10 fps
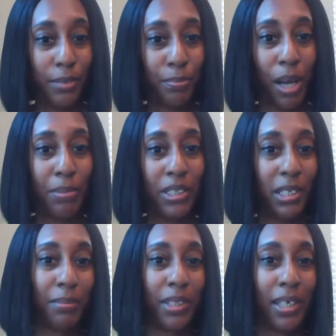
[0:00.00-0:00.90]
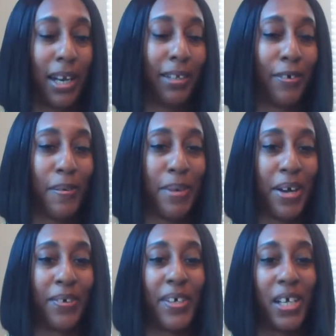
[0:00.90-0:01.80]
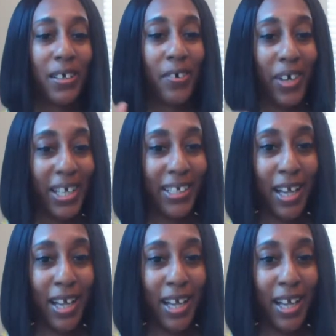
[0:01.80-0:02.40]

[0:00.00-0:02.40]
probably something that I know about. Go ahead and